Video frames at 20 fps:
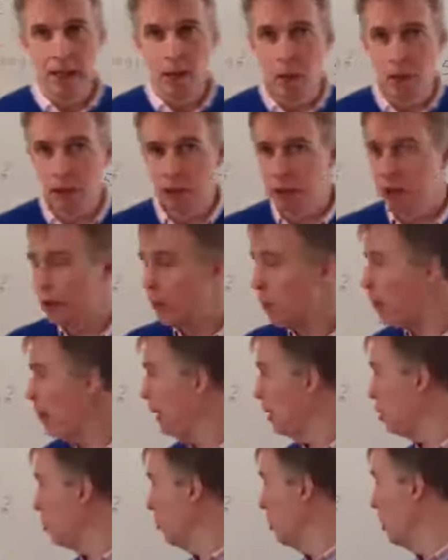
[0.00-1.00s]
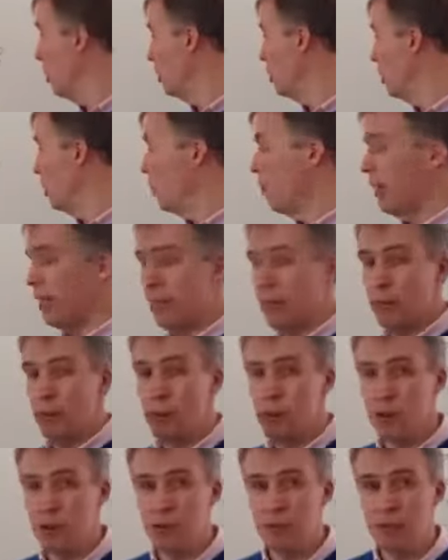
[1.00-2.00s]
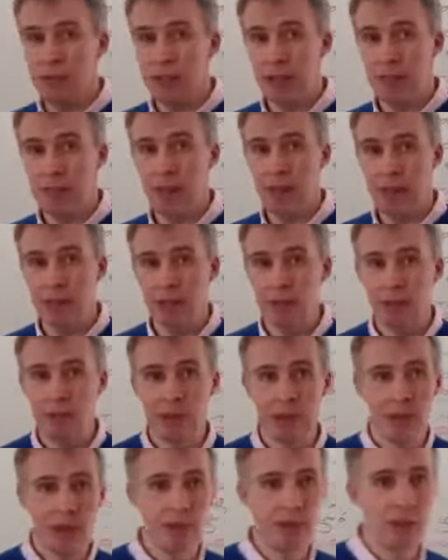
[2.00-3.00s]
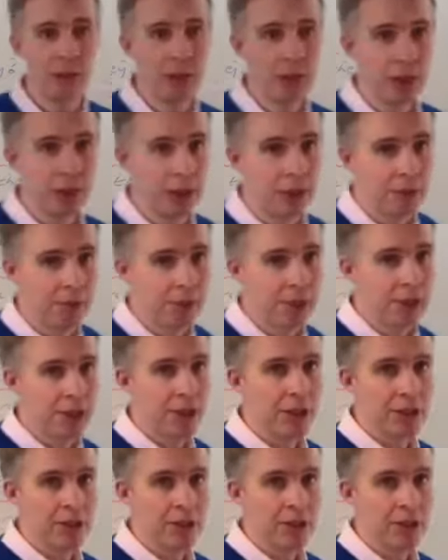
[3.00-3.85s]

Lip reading: Also, as a benchmark, don't pay any more than £10 for a Euro bin.